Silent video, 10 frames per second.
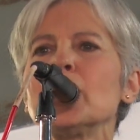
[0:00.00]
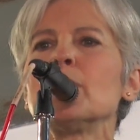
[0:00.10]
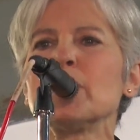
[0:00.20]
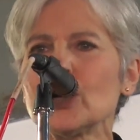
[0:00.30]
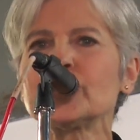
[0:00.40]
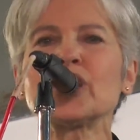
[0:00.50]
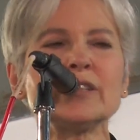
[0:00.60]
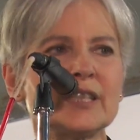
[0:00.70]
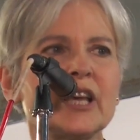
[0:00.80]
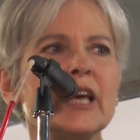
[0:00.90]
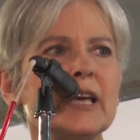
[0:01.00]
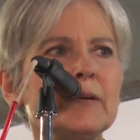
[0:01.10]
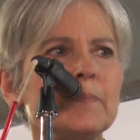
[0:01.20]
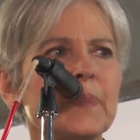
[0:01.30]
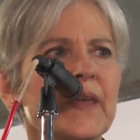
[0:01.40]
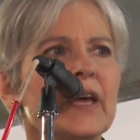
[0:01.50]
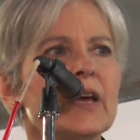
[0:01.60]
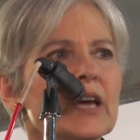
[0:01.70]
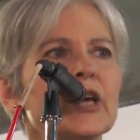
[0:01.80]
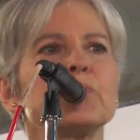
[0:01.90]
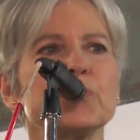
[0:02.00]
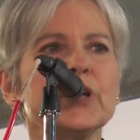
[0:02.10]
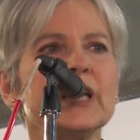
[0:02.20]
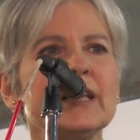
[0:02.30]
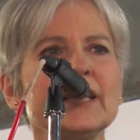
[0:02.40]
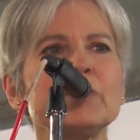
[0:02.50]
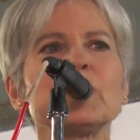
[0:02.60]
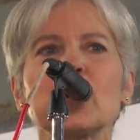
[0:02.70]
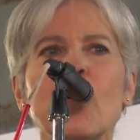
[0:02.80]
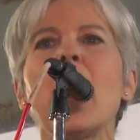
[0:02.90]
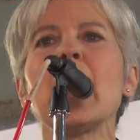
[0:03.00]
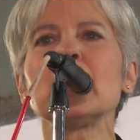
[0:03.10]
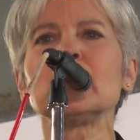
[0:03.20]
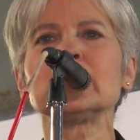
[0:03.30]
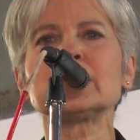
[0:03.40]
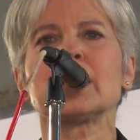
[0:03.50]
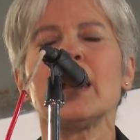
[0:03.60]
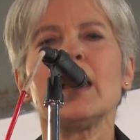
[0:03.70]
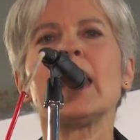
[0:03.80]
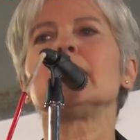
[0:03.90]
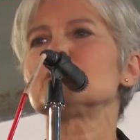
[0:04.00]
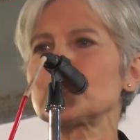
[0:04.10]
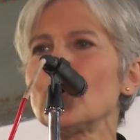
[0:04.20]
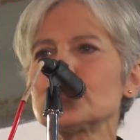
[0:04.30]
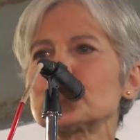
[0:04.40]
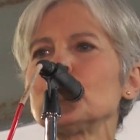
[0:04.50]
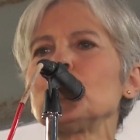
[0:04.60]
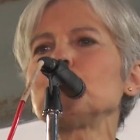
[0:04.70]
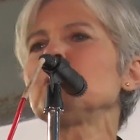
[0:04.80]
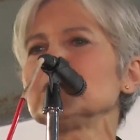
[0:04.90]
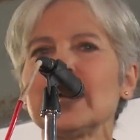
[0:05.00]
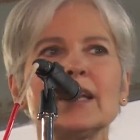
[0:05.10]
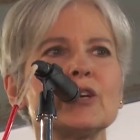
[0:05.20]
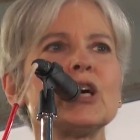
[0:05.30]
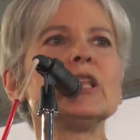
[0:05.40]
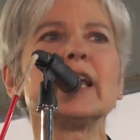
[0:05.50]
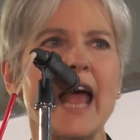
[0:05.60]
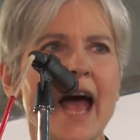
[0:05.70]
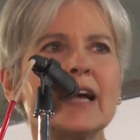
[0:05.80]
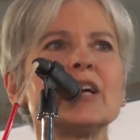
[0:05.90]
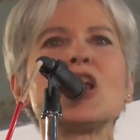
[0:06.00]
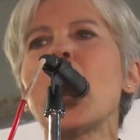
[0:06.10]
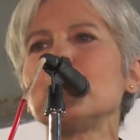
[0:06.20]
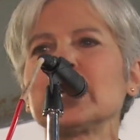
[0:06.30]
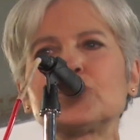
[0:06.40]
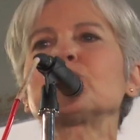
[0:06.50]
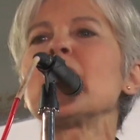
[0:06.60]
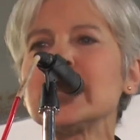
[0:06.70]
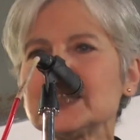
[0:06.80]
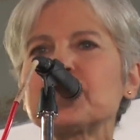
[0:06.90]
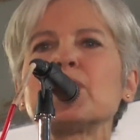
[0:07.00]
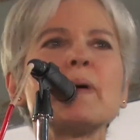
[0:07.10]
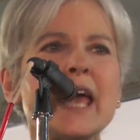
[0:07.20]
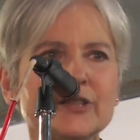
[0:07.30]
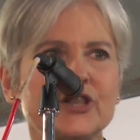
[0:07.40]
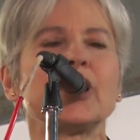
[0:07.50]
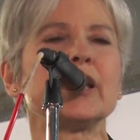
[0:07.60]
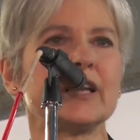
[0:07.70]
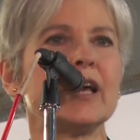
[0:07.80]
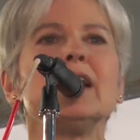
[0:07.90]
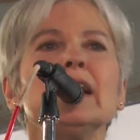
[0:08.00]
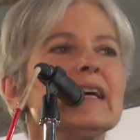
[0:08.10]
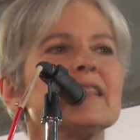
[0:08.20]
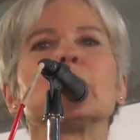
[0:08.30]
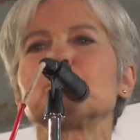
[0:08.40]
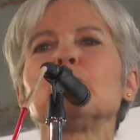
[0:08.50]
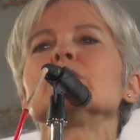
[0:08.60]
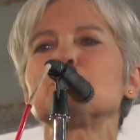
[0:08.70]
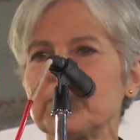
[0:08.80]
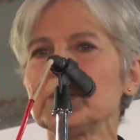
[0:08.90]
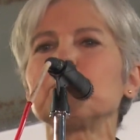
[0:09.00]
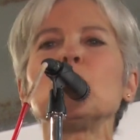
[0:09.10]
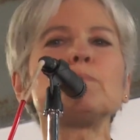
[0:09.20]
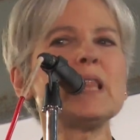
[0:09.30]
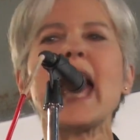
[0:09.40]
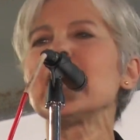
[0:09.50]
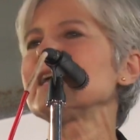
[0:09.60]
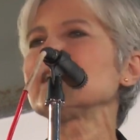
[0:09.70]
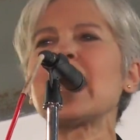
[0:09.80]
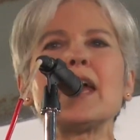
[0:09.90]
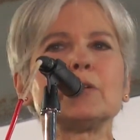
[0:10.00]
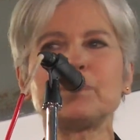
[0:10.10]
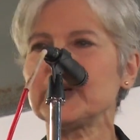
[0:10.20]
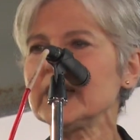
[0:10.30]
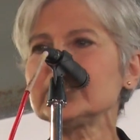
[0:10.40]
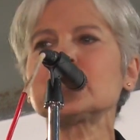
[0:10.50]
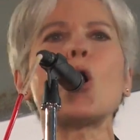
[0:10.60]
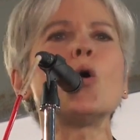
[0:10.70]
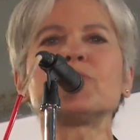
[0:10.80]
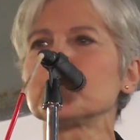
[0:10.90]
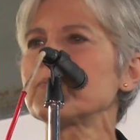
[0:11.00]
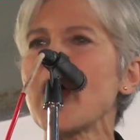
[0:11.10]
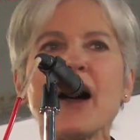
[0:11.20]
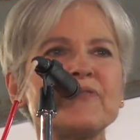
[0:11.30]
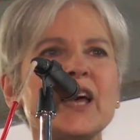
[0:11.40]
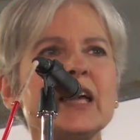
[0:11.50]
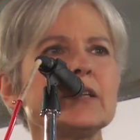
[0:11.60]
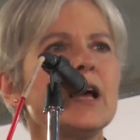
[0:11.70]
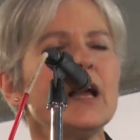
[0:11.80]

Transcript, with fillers: an emergency. It really requires a social, political, and economic transformation that puts people, planet, and peace over profit.